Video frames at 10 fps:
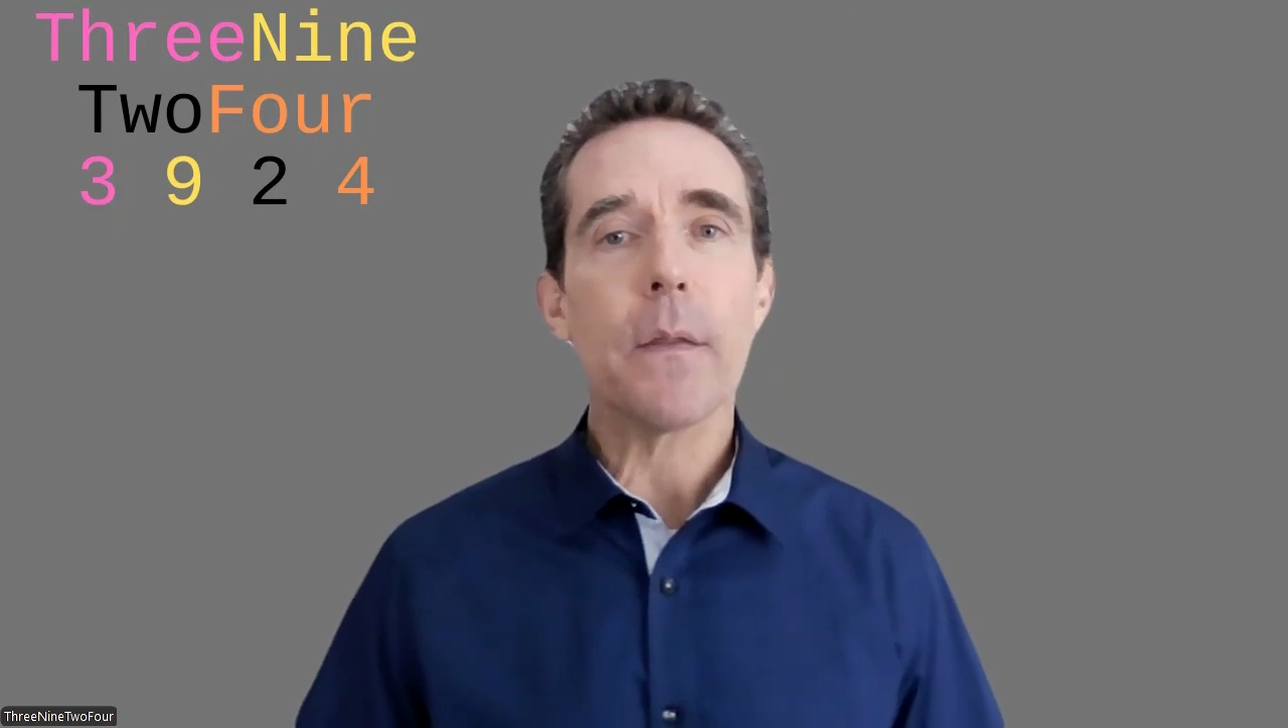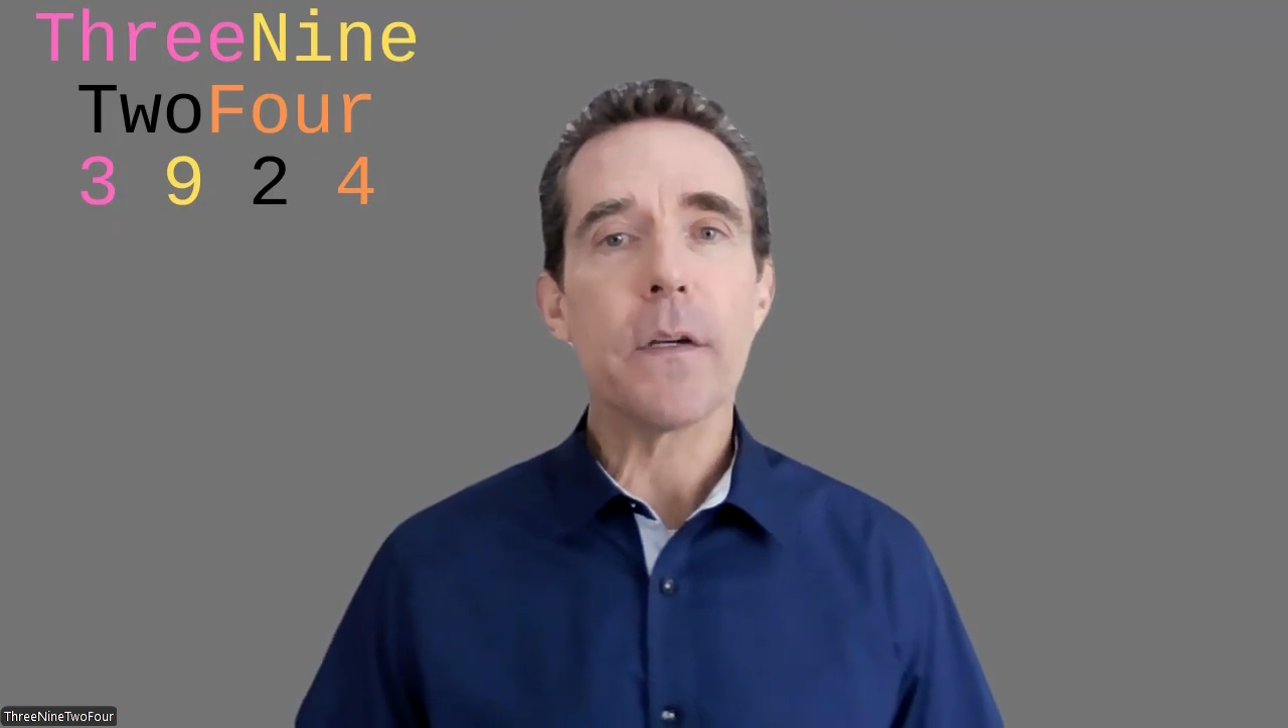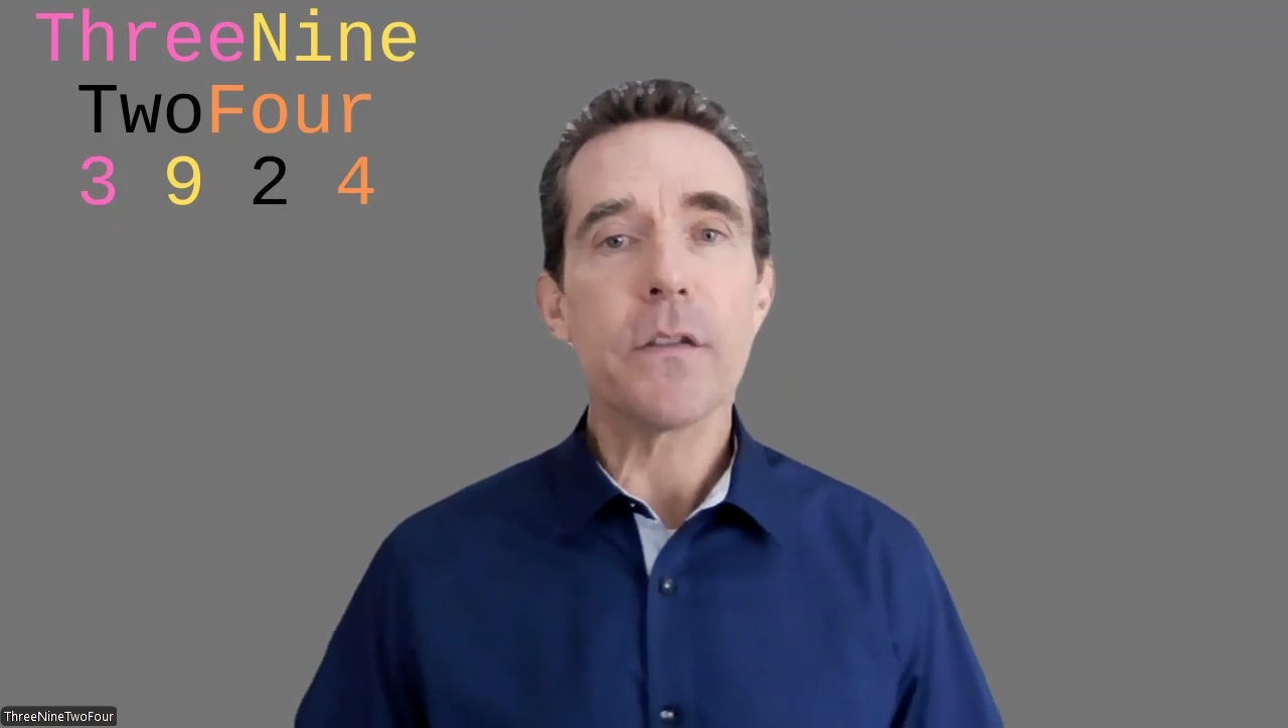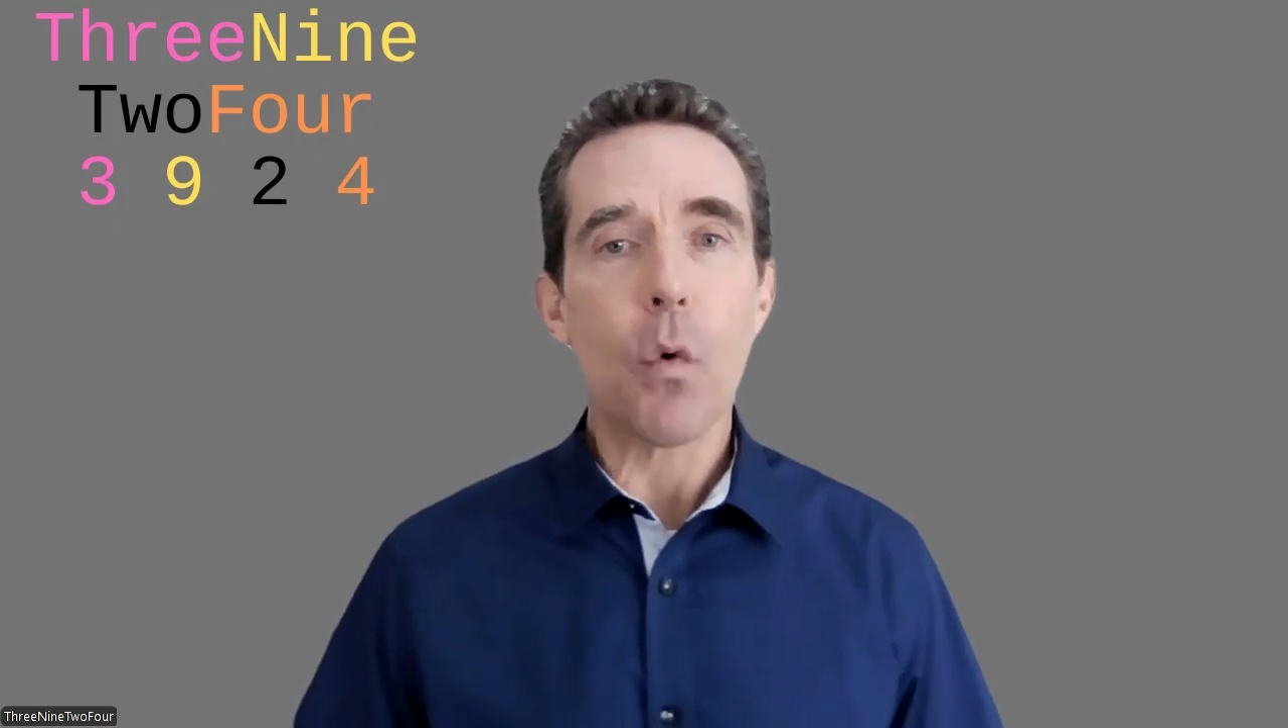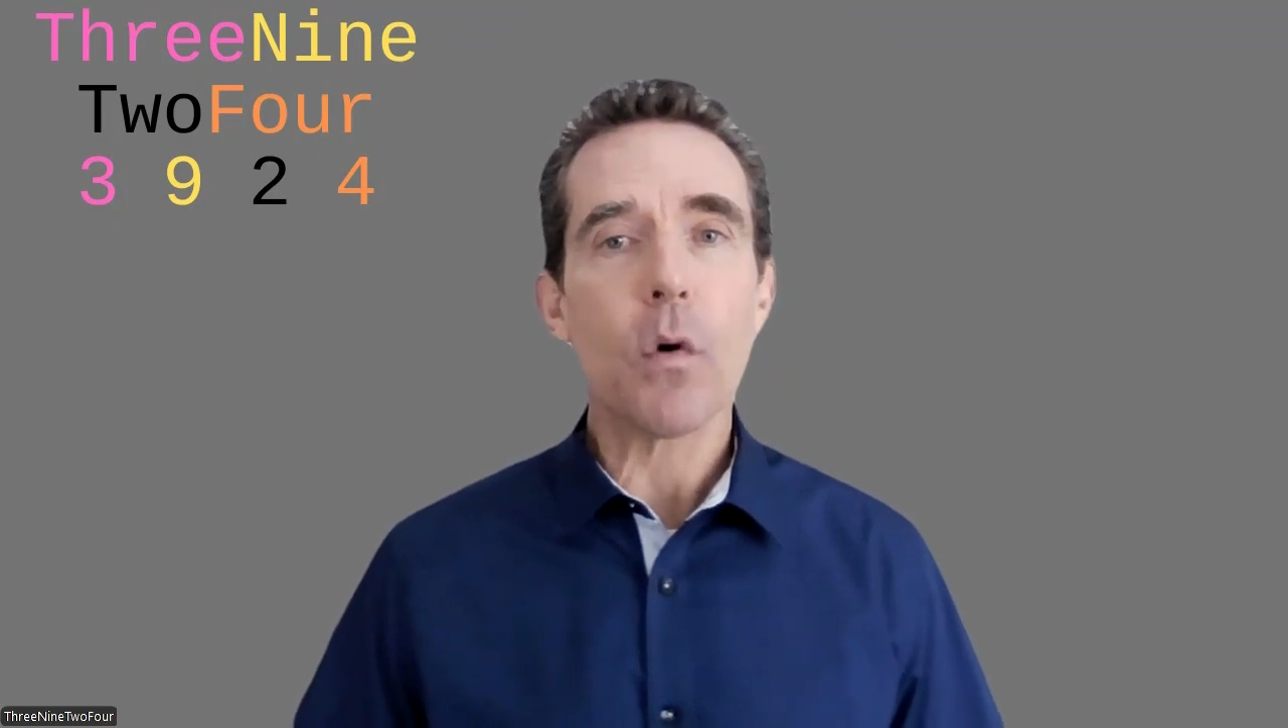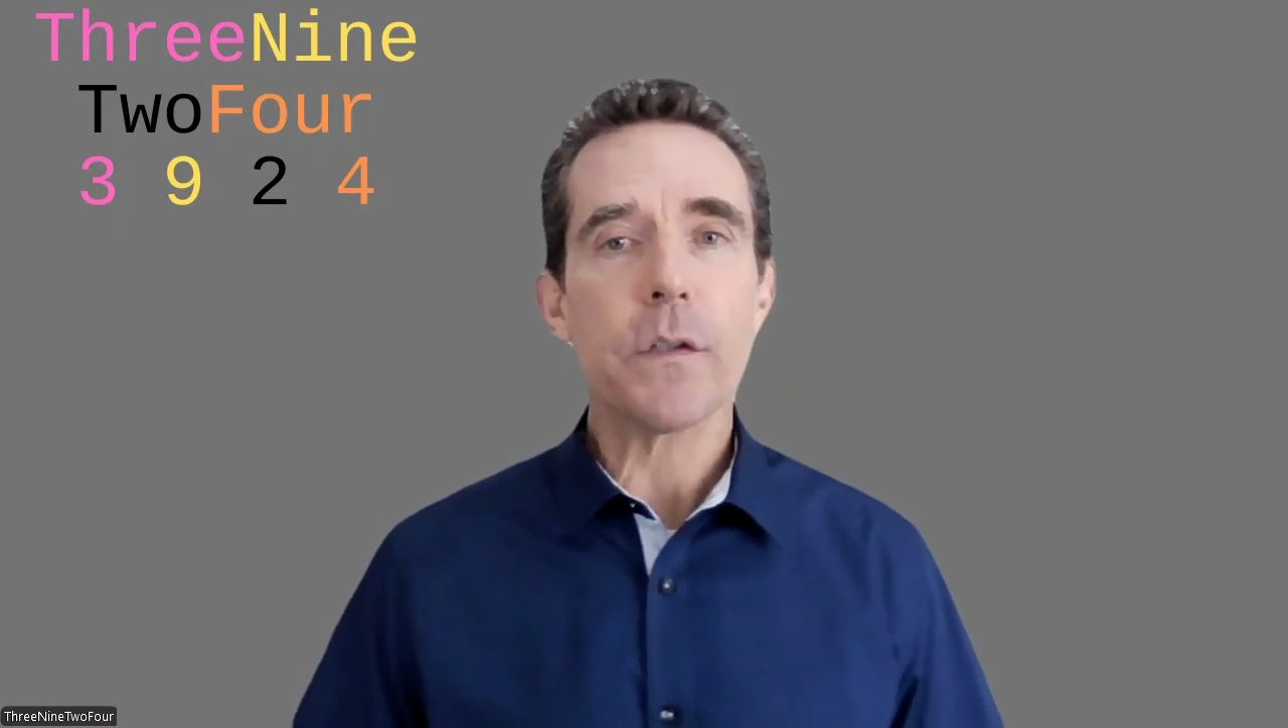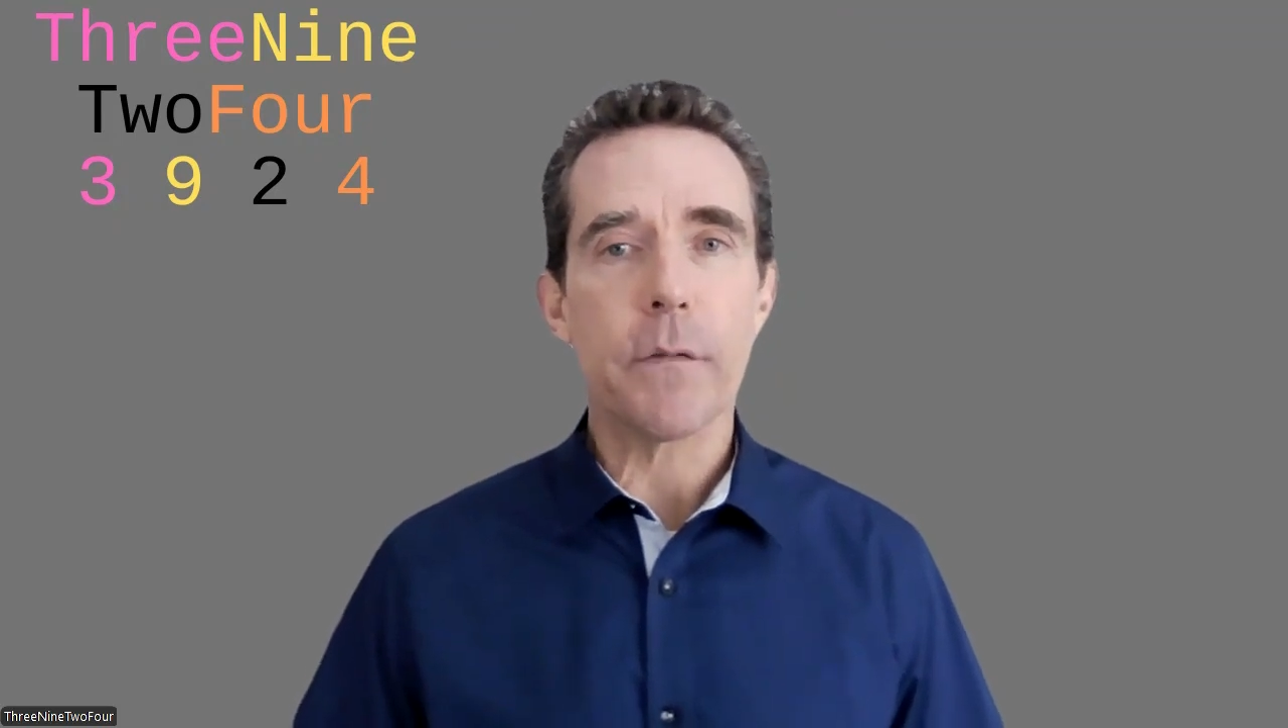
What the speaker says: the source